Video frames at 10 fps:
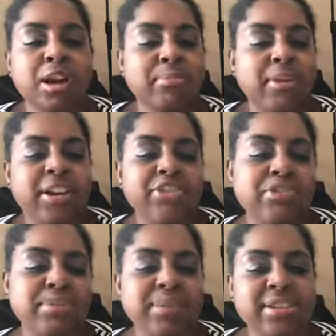I might
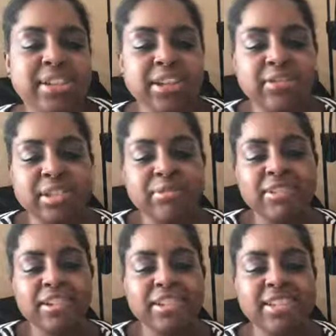treat myself to
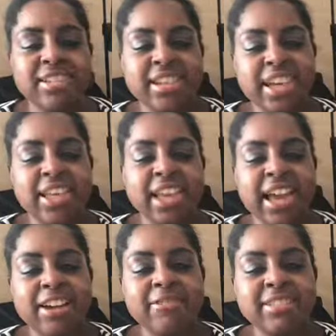a nice
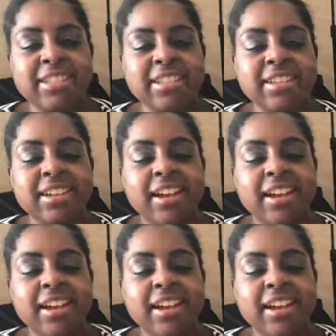takeout